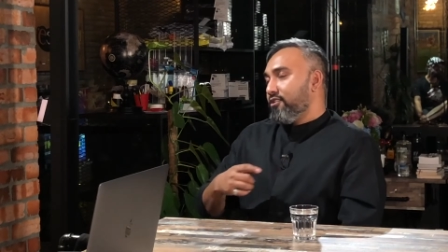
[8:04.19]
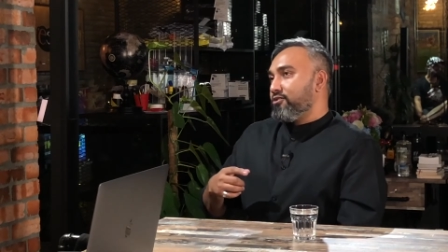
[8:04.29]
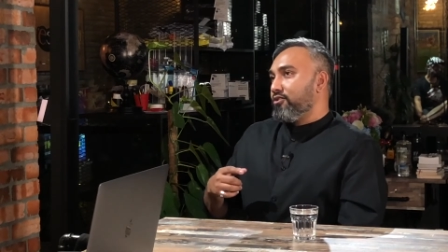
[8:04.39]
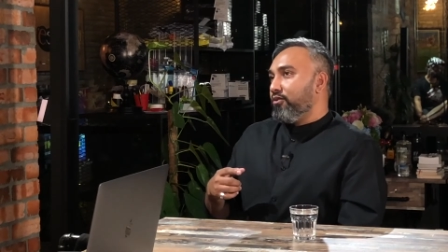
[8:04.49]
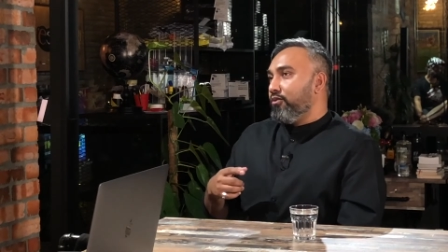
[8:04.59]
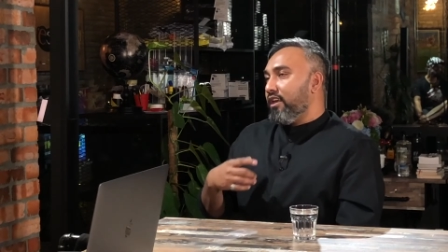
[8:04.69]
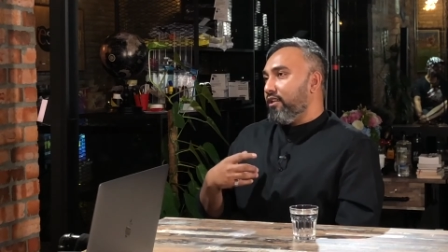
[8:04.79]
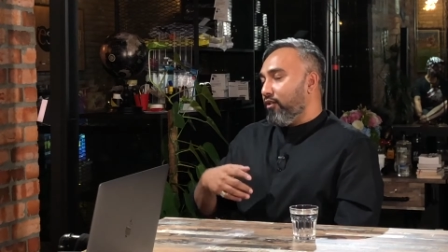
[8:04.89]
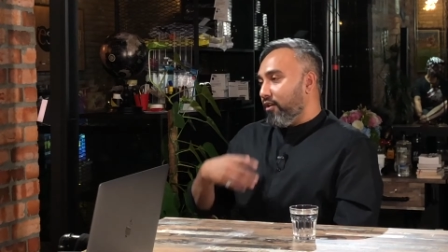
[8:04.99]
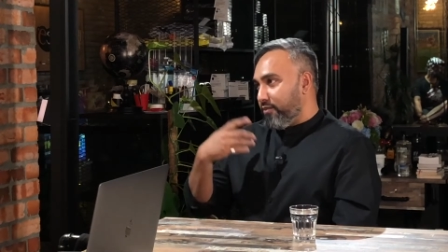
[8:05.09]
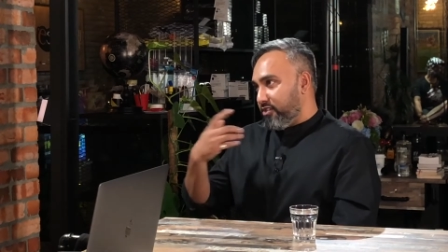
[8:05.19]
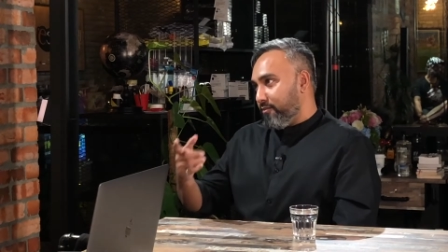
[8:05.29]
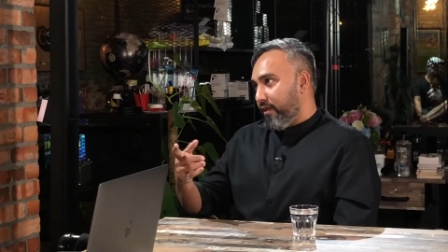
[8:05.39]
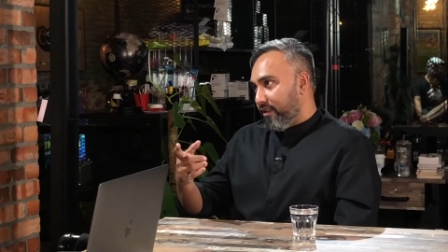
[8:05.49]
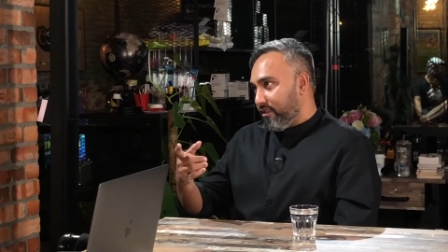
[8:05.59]
So we had one pitch
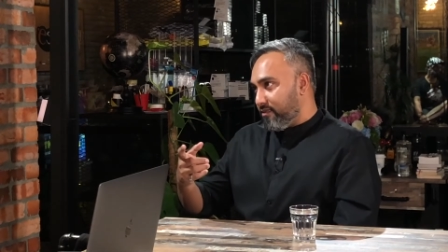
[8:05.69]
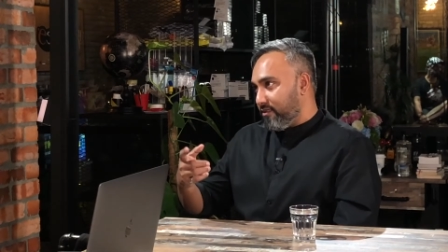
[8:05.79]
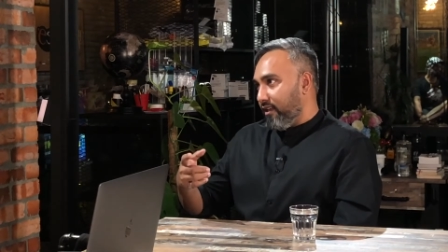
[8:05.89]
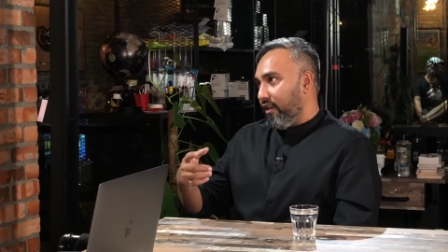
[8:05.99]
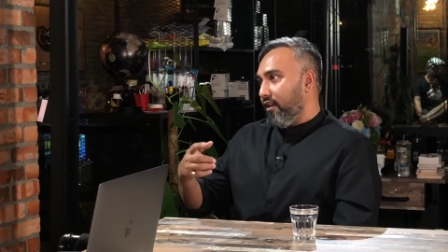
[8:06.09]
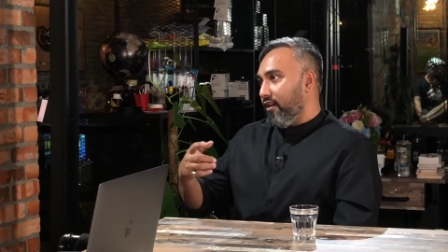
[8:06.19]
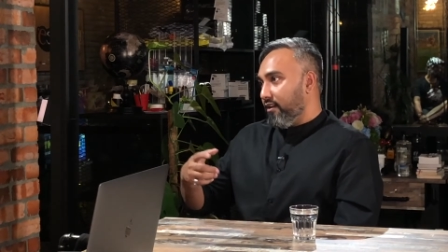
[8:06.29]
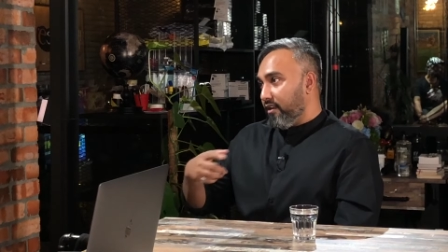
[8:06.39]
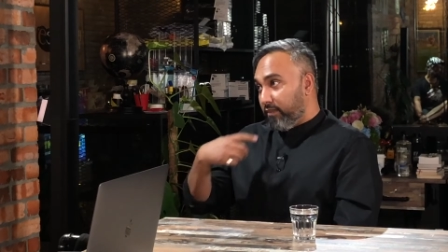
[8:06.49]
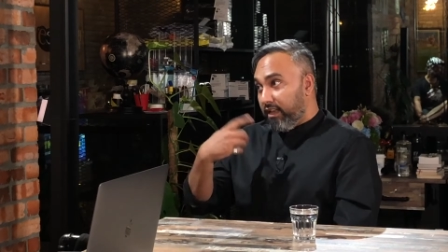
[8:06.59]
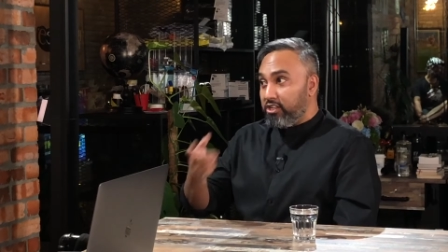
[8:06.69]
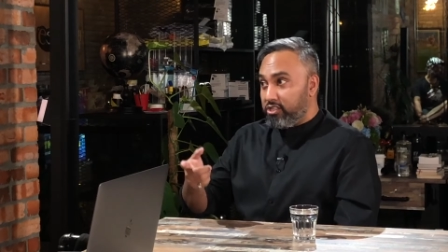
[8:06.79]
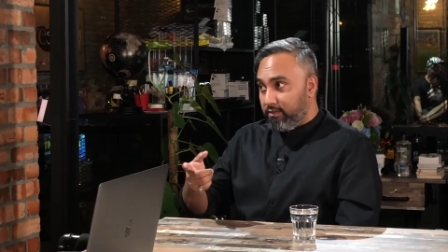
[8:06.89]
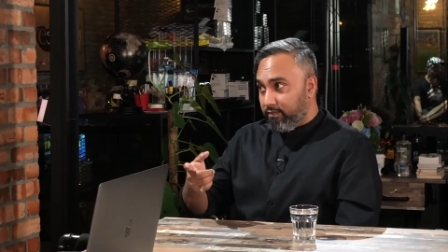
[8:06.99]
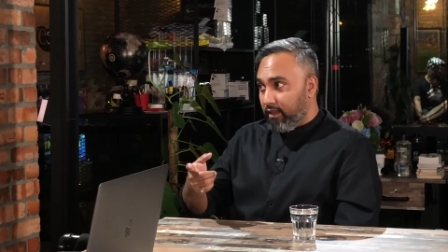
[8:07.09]
at Palace, uh, in
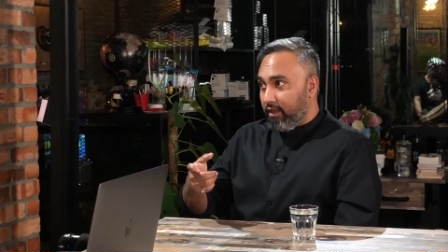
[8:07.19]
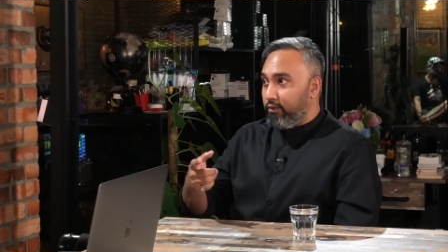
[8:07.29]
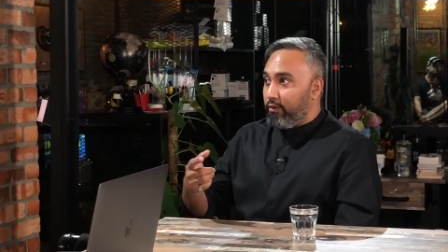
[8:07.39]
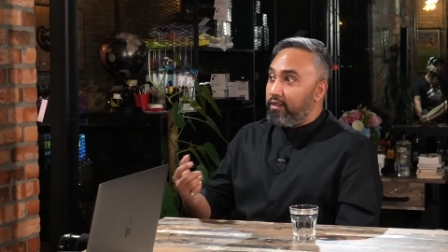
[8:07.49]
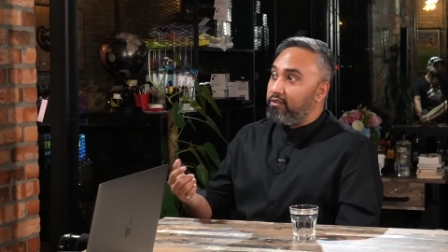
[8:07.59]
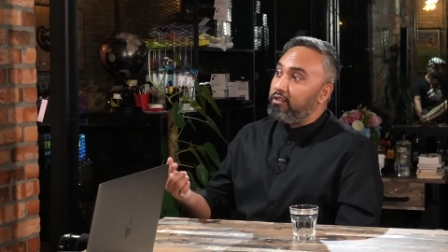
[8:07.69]
Malaysia, okay. and we oh, went yeah.